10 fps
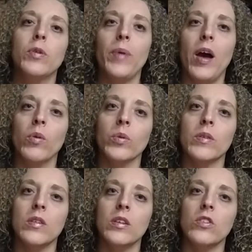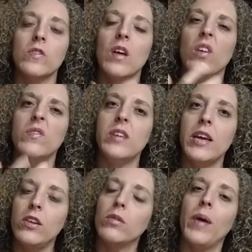your power within yourself,
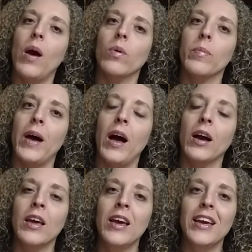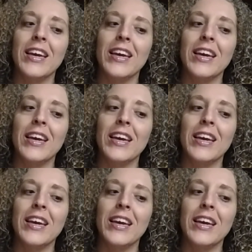take your power back.